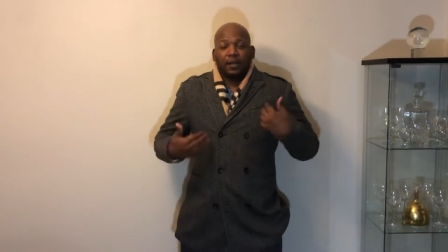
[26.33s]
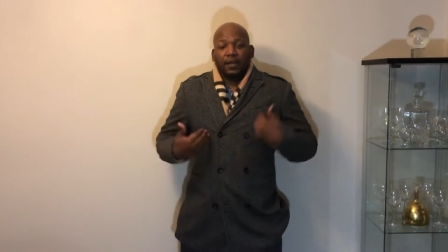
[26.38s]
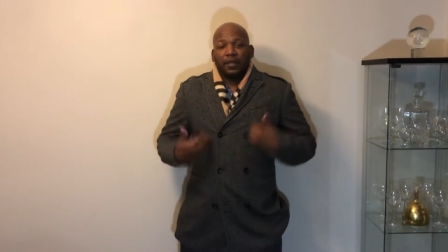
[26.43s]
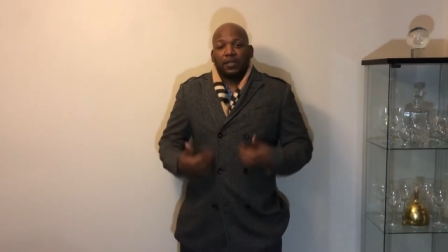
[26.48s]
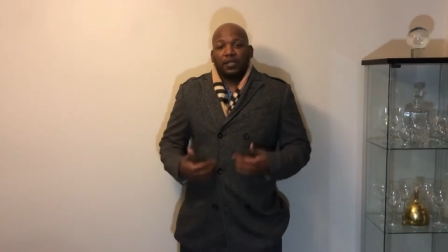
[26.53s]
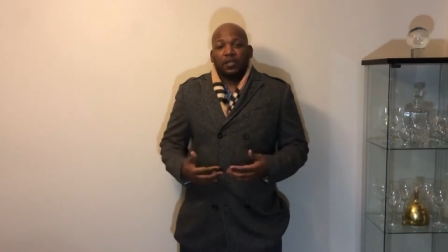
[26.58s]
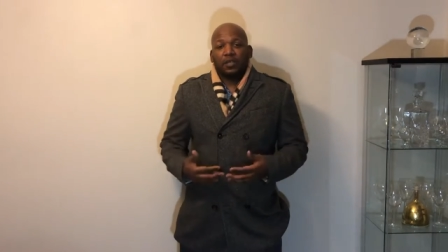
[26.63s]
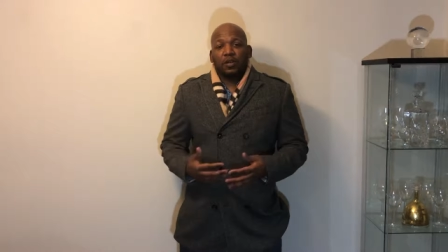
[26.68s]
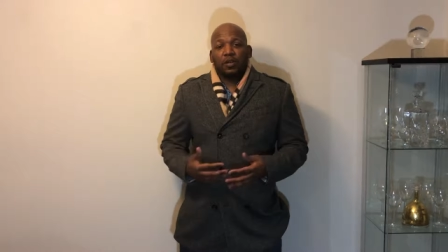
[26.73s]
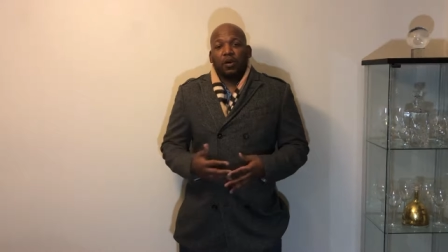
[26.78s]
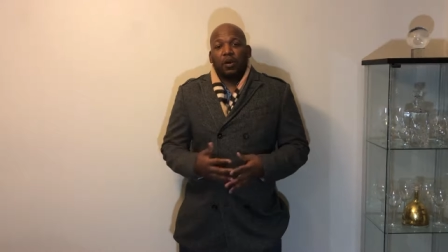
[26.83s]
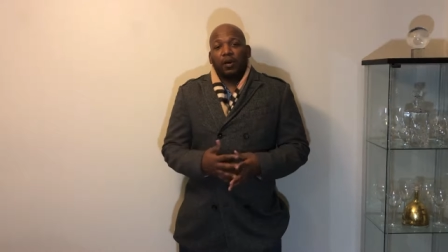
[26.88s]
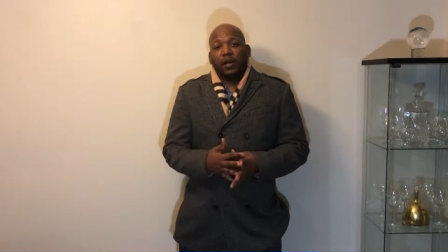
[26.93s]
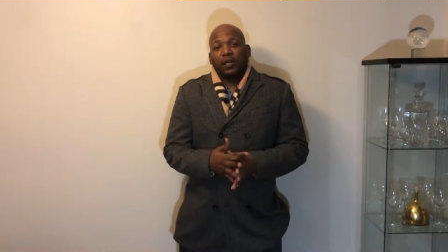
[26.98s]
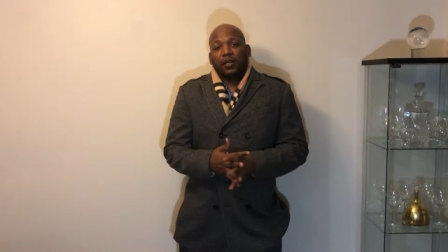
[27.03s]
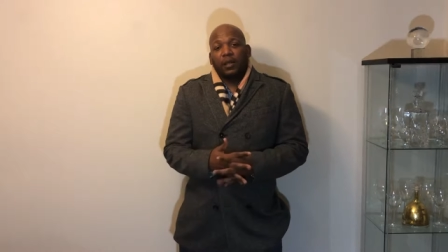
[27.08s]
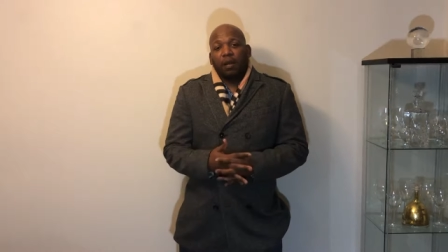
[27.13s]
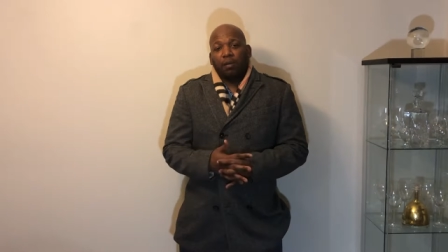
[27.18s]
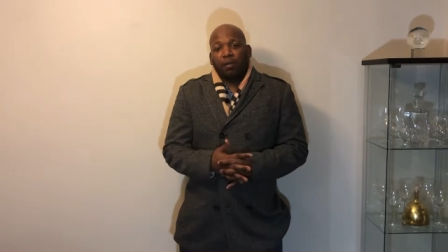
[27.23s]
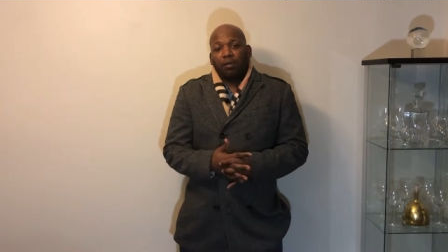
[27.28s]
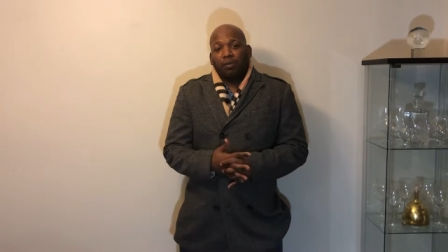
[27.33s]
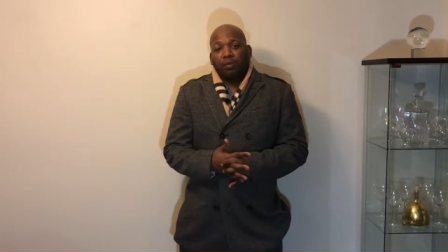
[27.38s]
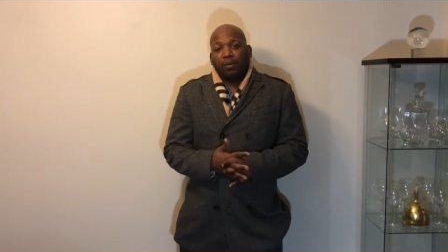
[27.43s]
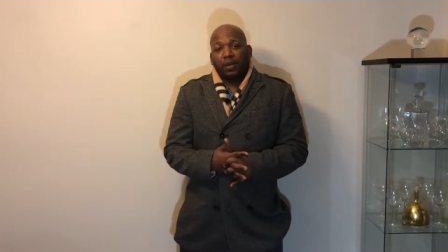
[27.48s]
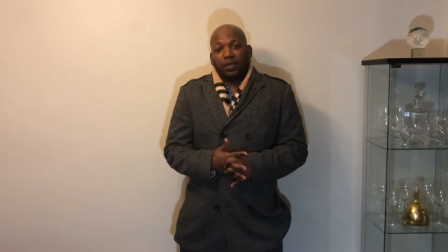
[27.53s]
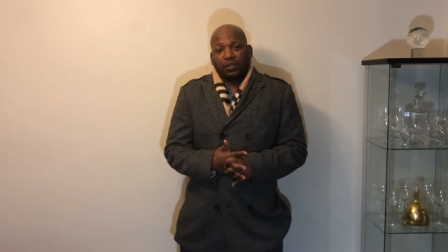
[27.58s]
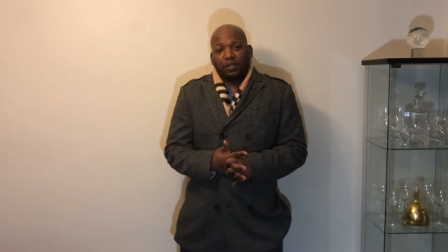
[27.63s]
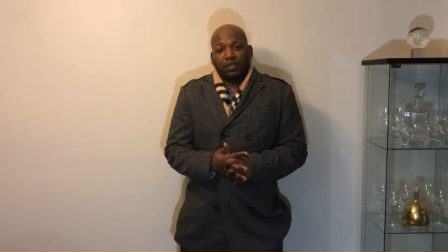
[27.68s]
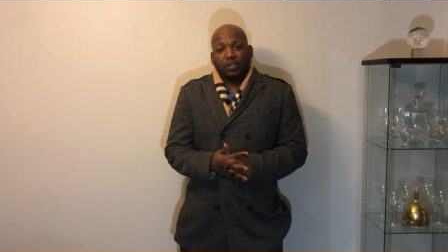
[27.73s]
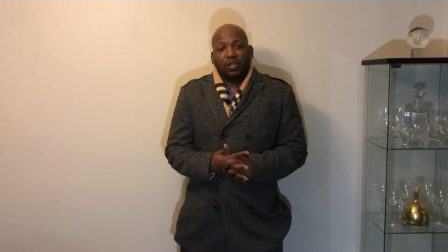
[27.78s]
This is called a
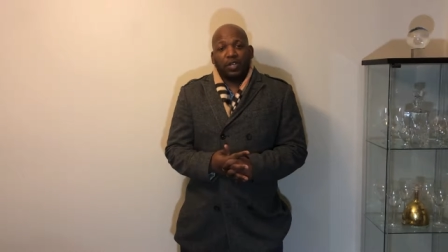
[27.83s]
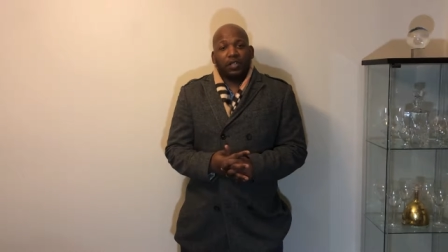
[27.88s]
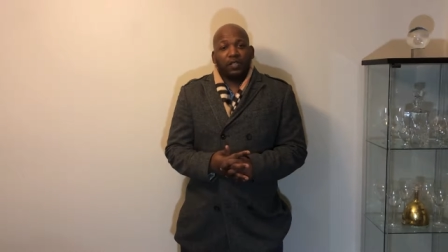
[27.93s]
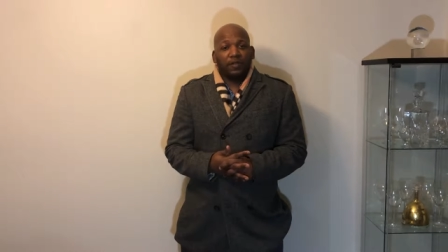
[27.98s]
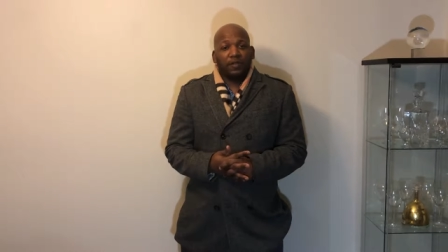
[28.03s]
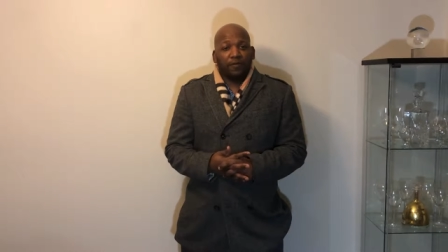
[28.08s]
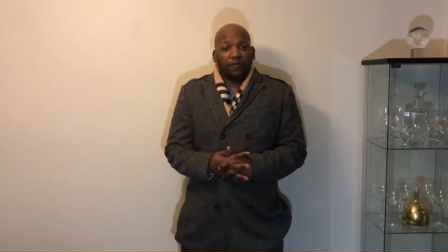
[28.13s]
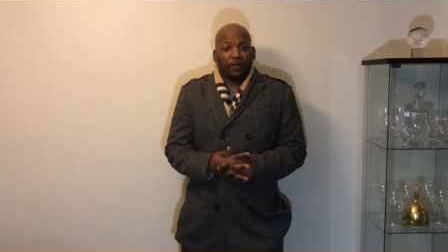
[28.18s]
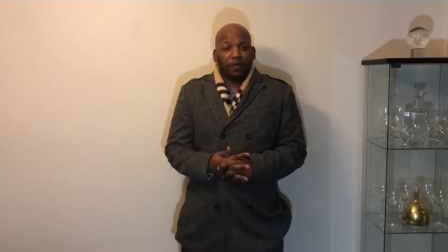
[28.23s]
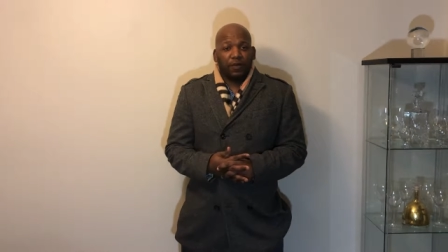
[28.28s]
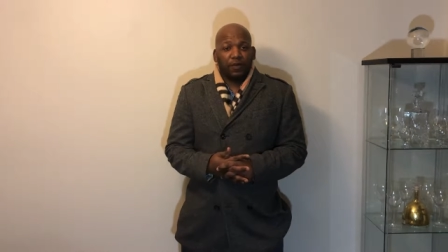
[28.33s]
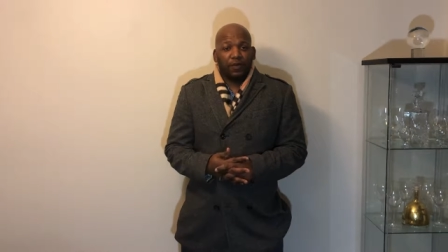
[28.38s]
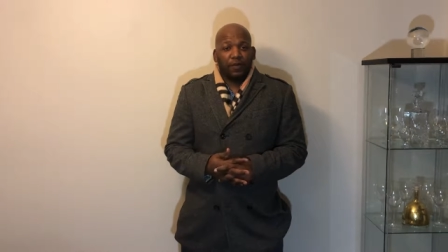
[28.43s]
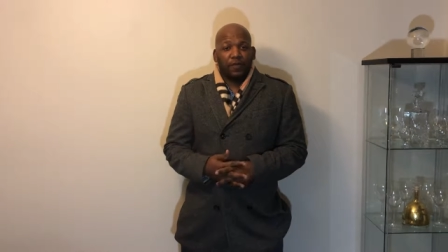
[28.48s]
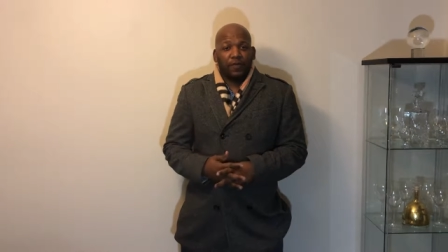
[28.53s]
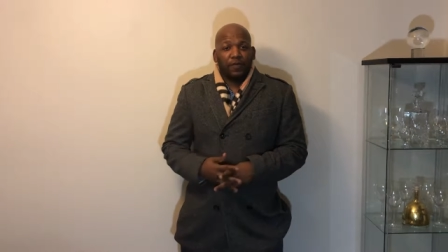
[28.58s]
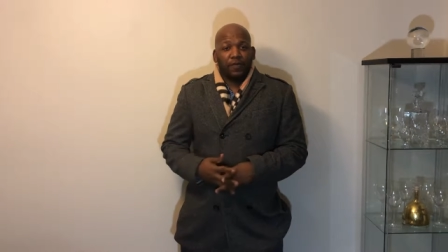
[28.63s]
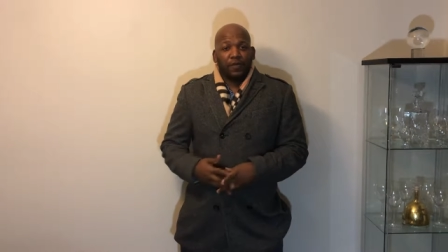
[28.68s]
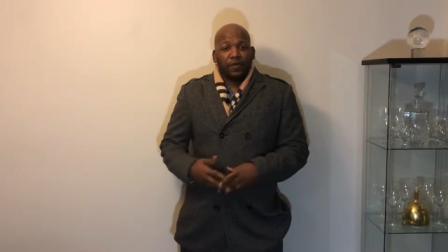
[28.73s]
double-breasted Chesterfield.